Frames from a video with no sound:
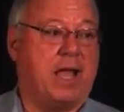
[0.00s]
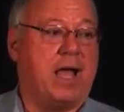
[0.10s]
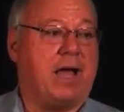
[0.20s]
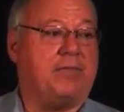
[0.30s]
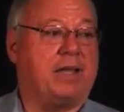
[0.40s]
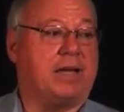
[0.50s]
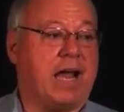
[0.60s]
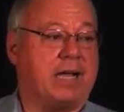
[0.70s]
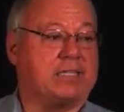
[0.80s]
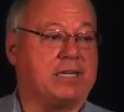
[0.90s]
And then
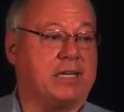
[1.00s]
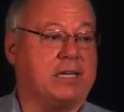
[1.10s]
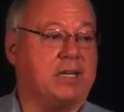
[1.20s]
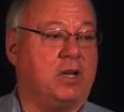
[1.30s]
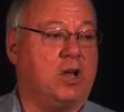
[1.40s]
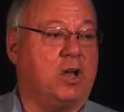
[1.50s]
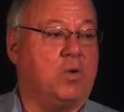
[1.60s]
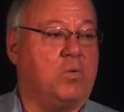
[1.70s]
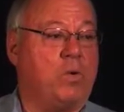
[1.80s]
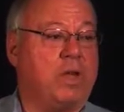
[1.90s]
lastly,
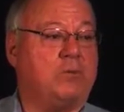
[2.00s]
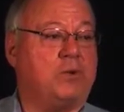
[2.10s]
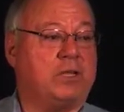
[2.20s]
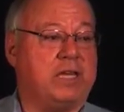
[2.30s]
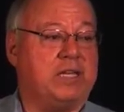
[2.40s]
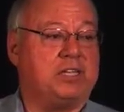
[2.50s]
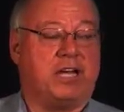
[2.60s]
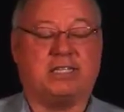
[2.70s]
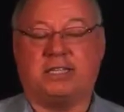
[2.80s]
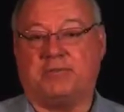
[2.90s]
when will each
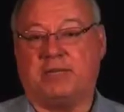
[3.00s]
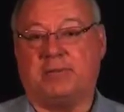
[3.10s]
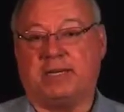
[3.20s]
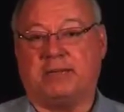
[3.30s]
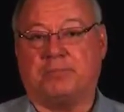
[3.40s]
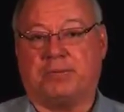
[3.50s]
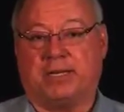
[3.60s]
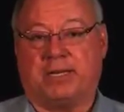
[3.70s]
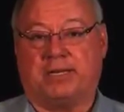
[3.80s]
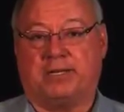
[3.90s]
activity be
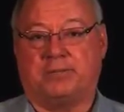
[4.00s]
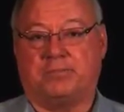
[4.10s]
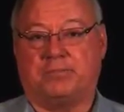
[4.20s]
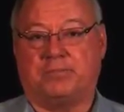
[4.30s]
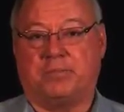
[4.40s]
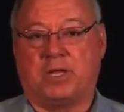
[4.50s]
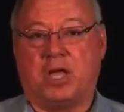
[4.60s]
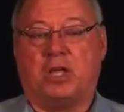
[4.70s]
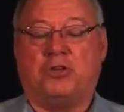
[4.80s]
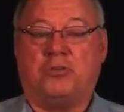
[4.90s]
completed?
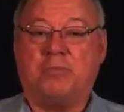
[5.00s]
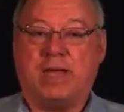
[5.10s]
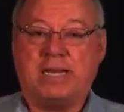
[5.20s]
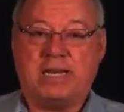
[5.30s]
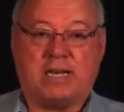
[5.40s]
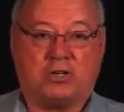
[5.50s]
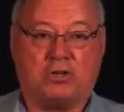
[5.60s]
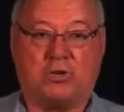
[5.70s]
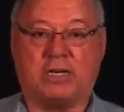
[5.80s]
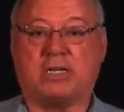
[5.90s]
You may need a
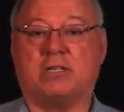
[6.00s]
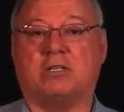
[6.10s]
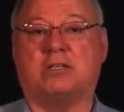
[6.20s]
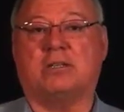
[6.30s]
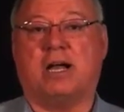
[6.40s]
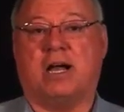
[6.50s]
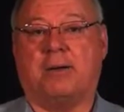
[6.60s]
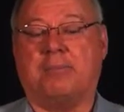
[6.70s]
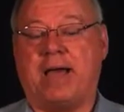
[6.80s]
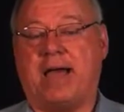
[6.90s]
critical
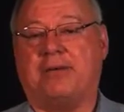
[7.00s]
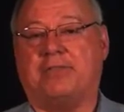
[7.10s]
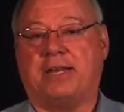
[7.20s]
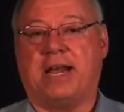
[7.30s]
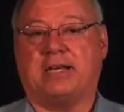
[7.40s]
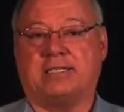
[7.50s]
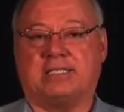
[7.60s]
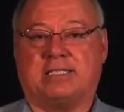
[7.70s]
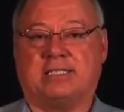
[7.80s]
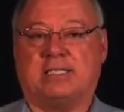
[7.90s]
path
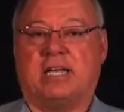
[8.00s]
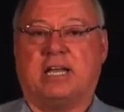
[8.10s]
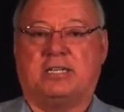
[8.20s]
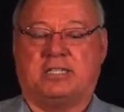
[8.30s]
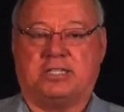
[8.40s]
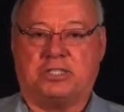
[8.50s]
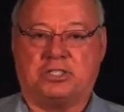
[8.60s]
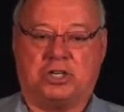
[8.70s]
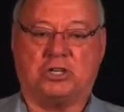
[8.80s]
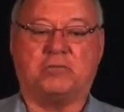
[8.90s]
analysis to
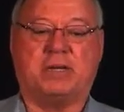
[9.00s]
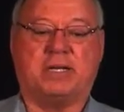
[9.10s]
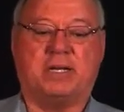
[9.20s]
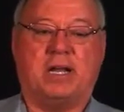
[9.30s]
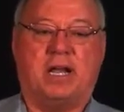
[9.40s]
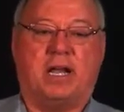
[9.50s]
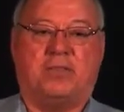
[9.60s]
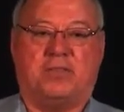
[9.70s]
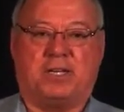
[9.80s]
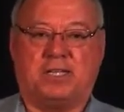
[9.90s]
determine
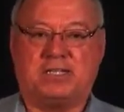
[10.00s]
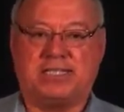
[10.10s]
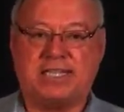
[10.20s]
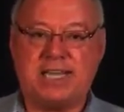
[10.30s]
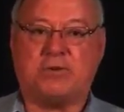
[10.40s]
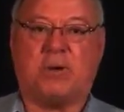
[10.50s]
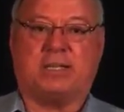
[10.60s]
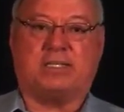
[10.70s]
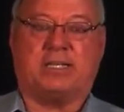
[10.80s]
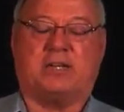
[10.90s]
the
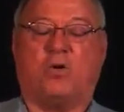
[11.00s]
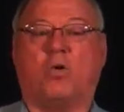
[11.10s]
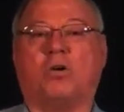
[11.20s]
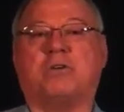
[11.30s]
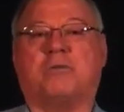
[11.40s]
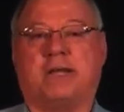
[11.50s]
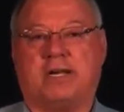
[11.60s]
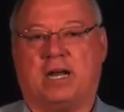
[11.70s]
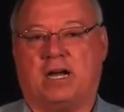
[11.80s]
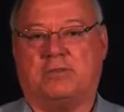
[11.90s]
sequence and
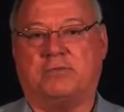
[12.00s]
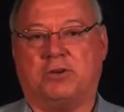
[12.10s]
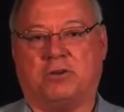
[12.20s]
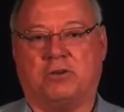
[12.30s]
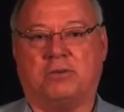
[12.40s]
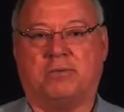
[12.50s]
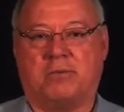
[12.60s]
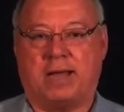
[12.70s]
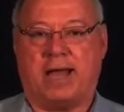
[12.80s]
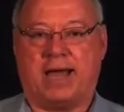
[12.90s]
ordering of your
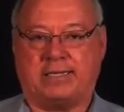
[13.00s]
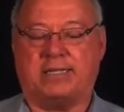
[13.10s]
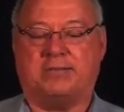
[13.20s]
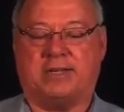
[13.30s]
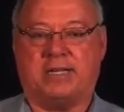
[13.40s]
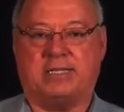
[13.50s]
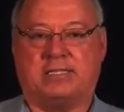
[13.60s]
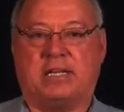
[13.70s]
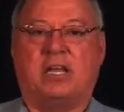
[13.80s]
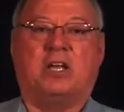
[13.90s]

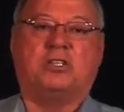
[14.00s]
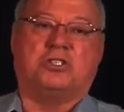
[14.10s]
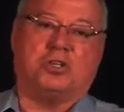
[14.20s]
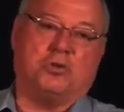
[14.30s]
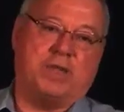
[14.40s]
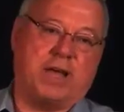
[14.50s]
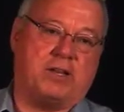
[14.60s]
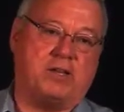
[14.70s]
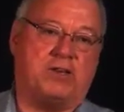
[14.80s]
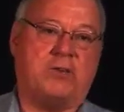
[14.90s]
activities so
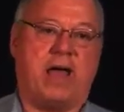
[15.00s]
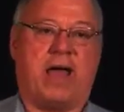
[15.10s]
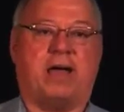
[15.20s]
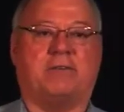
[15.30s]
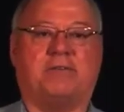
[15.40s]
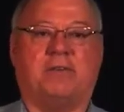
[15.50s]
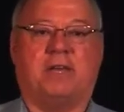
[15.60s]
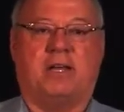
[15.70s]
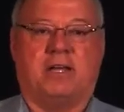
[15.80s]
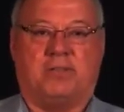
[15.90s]
that you have
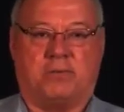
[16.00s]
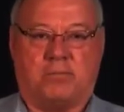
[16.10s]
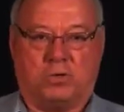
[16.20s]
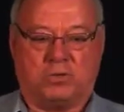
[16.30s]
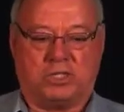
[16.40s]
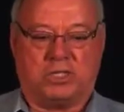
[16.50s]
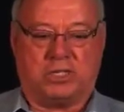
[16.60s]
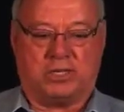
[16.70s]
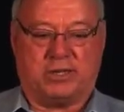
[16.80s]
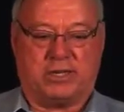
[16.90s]
the most
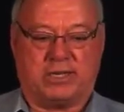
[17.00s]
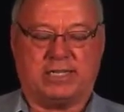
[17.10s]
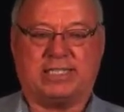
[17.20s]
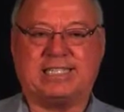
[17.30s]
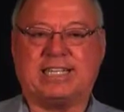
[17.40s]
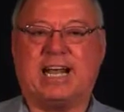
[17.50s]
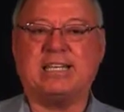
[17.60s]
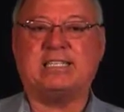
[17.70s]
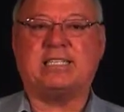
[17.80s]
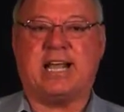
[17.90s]

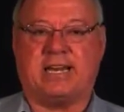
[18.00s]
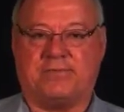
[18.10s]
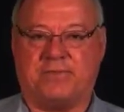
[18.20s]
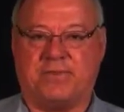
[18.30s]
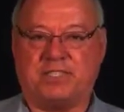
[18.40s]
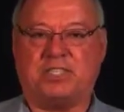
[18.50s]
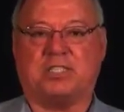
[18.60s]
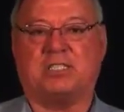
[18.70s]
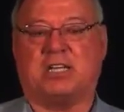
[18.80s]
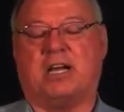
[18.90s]
concise and
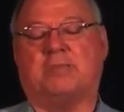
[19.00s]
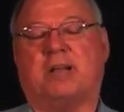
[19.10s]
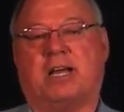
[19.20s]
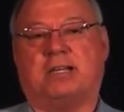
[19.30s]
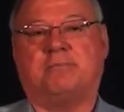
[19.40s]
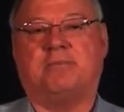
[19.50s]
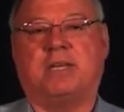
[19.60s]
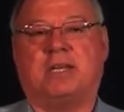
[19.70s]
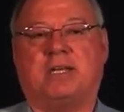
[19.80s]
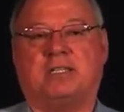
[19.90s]
efficient timeline
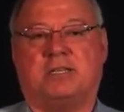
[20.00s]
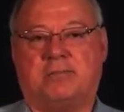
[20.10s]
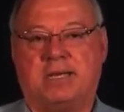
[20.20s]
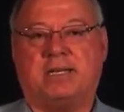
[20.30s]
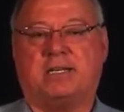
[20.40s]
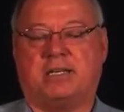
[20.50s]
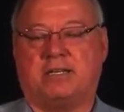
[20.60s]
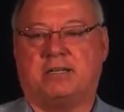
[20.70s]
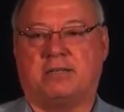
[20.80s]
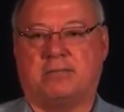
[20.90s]
to meet
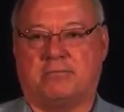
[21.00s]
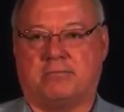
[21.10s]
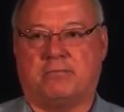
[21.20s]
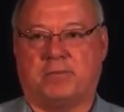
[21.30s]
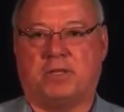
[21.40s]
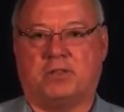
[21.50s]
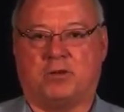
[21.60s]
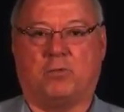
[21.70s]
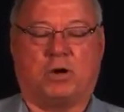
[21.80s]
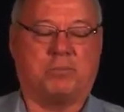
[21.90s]

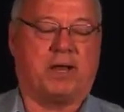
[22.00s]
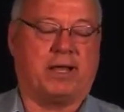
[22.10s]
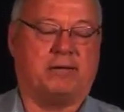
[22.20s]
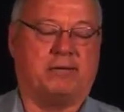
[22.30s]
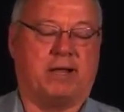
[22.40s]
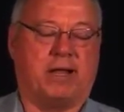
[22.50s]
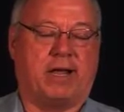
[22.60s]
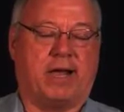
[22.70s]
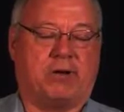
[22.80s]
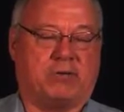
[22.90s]
the work plan
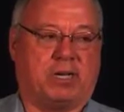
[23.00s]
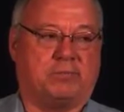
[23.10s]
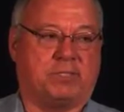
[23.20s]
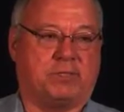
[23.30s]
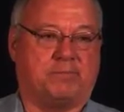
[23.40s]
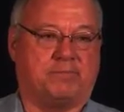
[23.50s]
outcomes.